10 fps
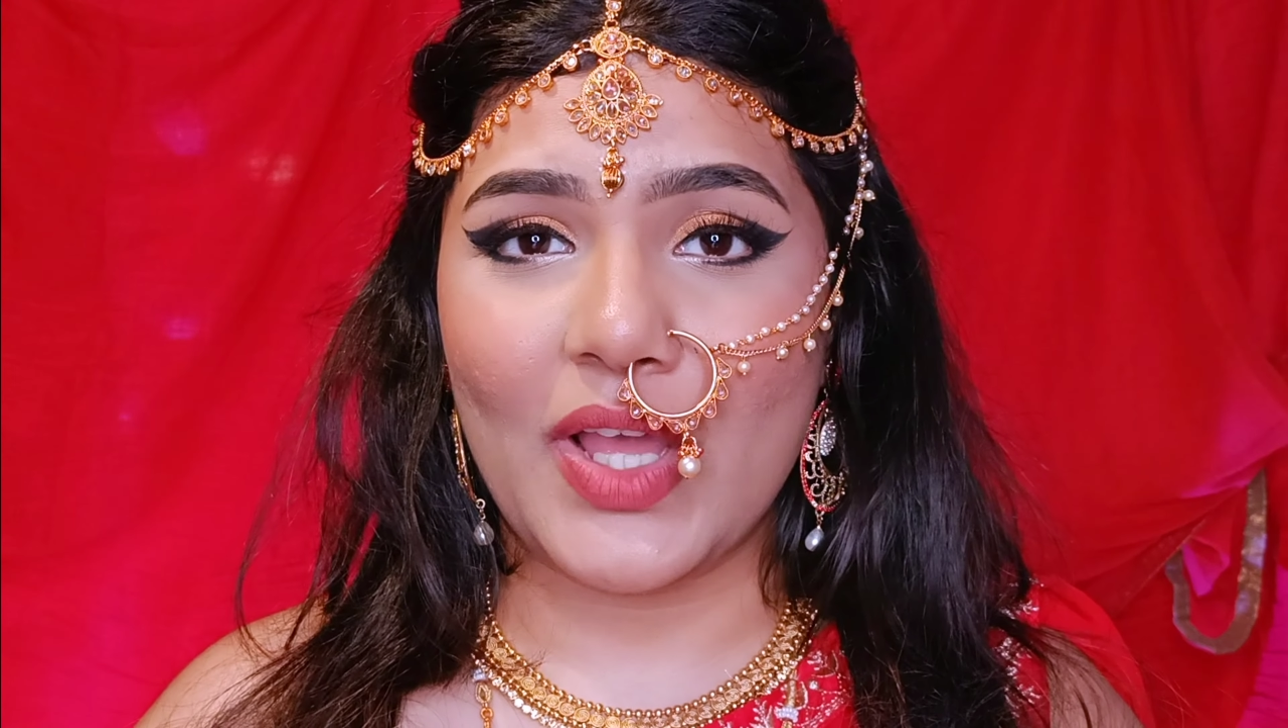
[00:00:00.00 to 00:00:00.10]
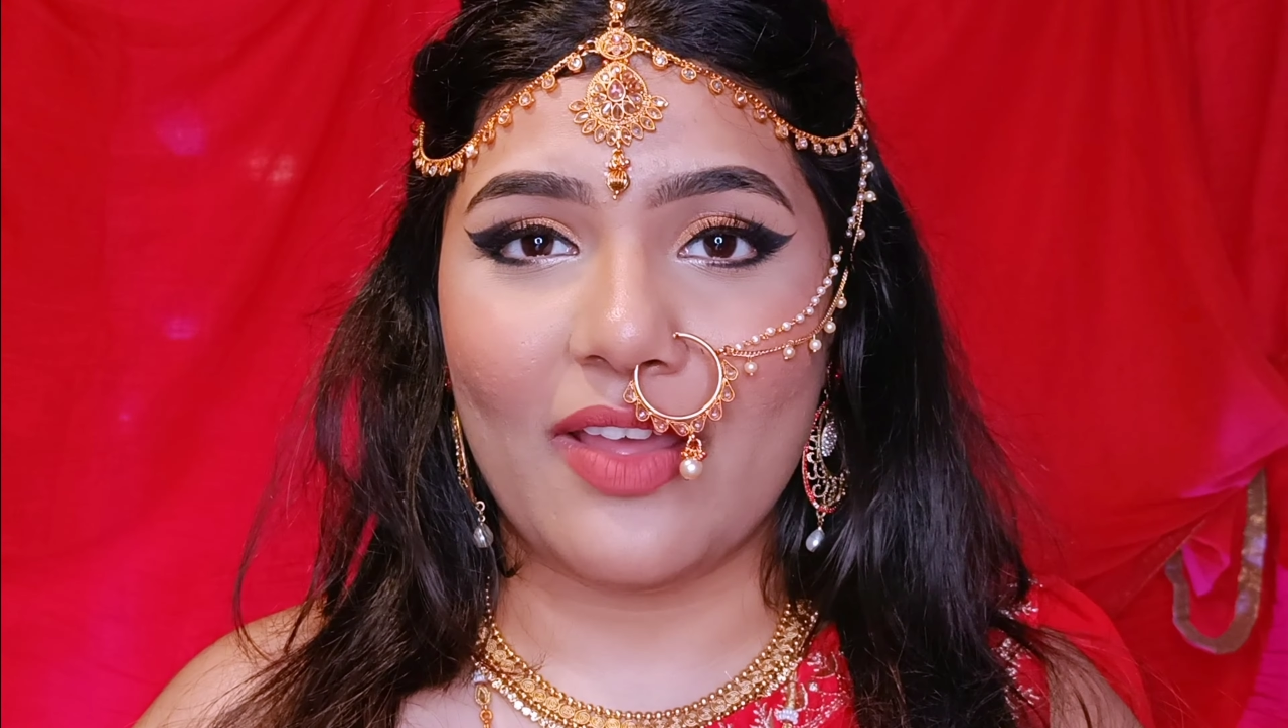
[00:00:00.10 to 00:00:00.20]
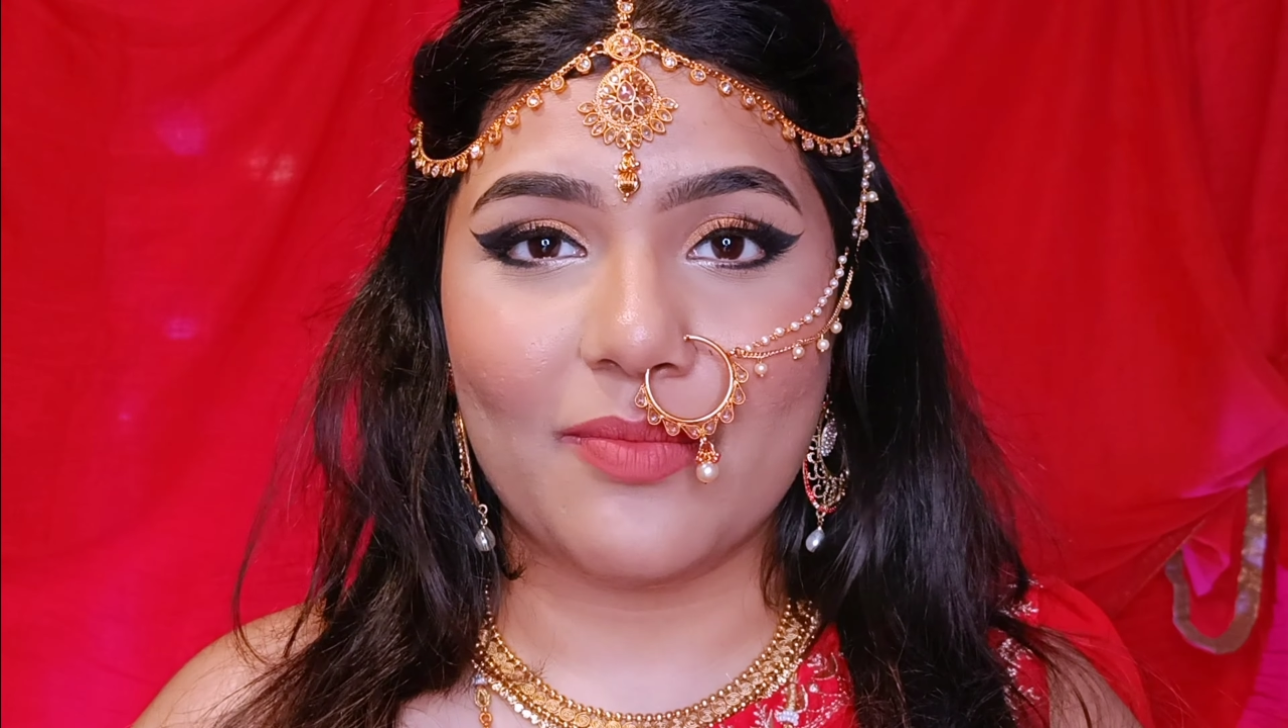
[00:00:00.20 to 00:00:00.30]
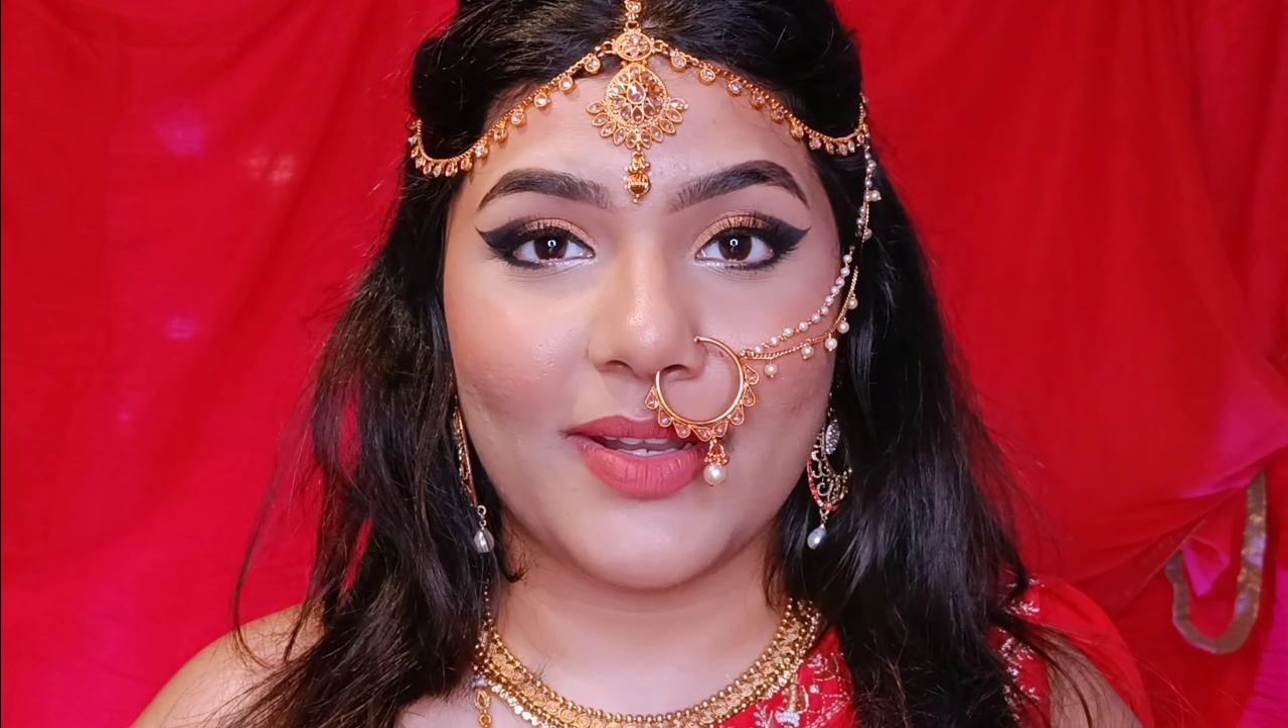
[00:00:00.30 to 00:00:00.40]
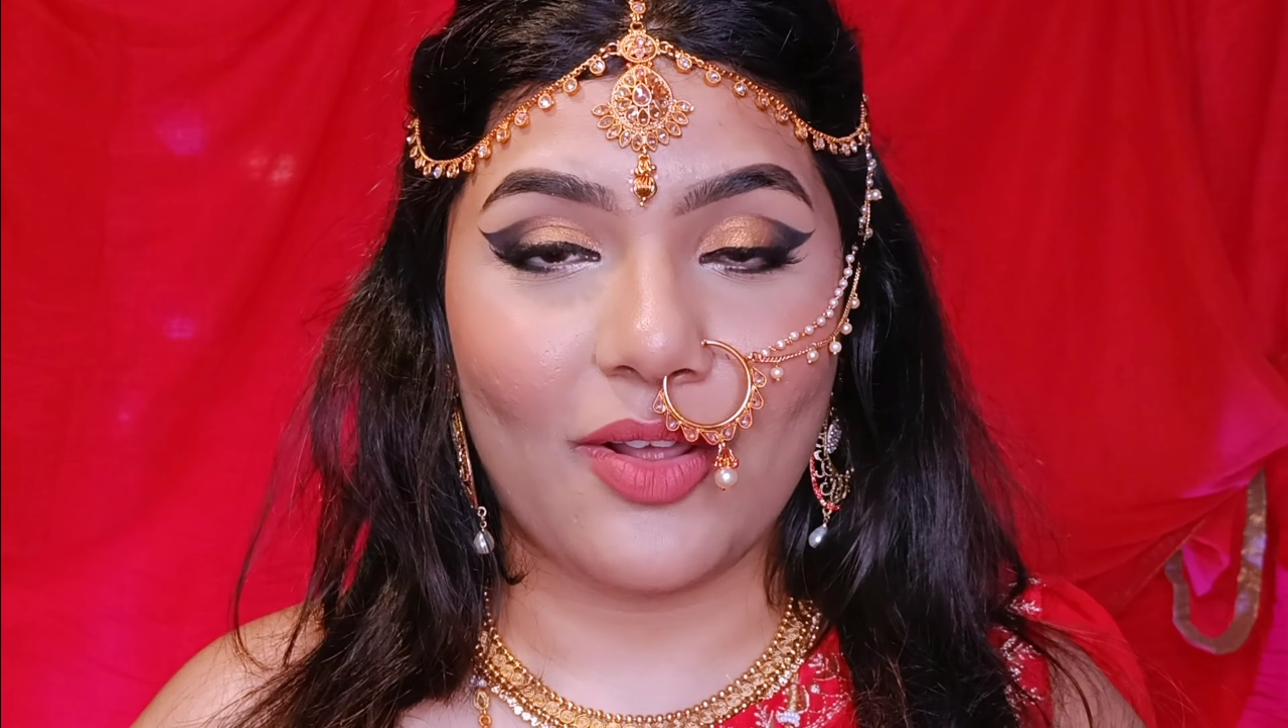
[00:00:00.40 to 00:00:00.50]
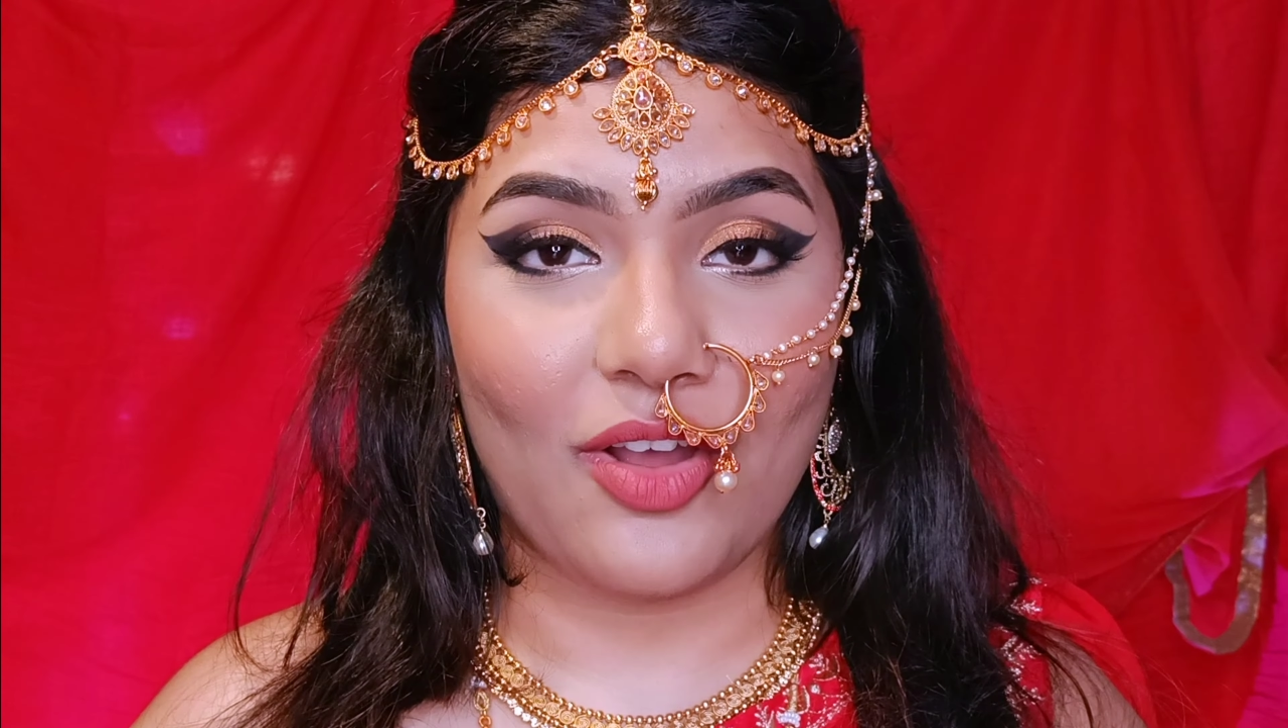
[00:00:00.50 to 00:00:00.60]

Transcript: I have been